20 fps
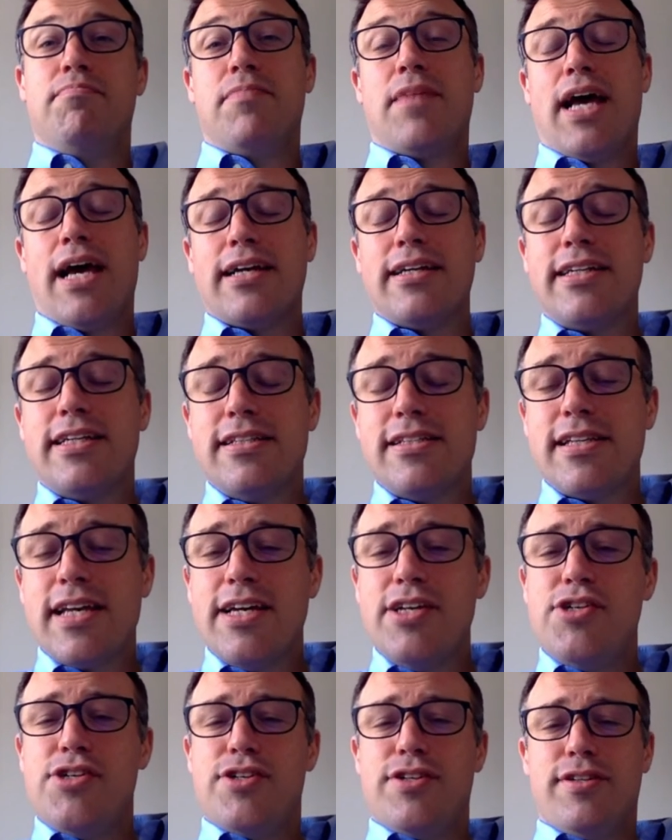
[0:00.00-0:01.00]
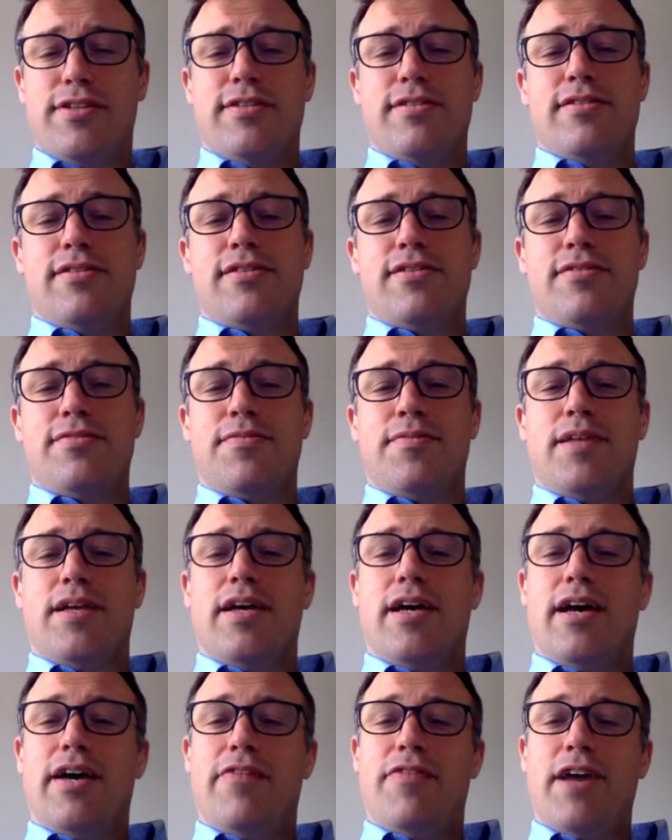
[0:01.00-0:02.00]
accusations
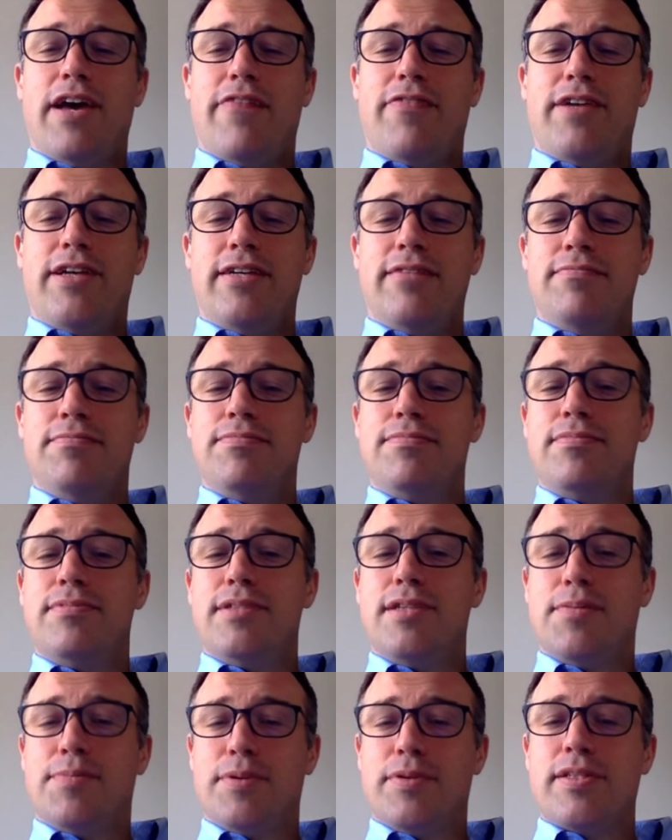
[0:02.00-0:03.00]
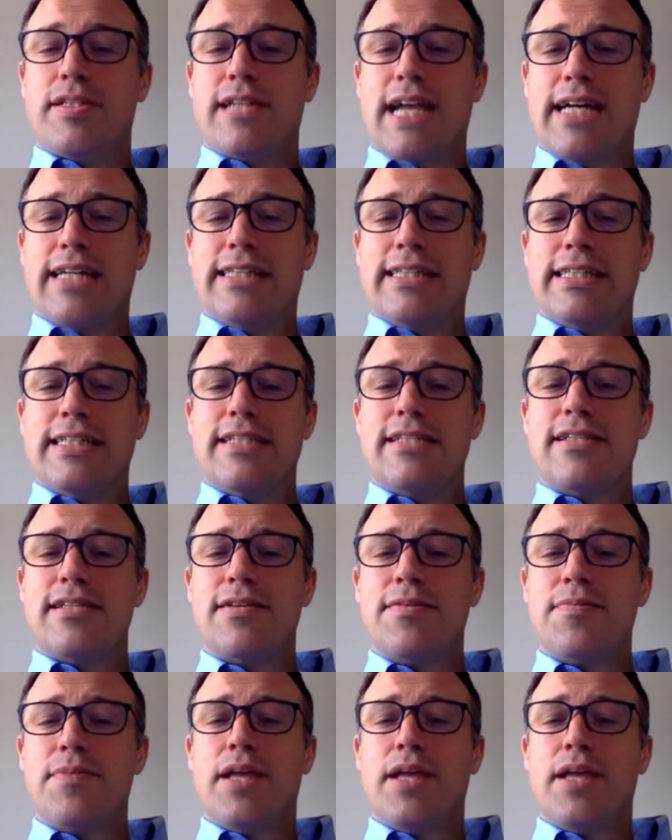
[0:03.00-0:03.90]
of having double standards.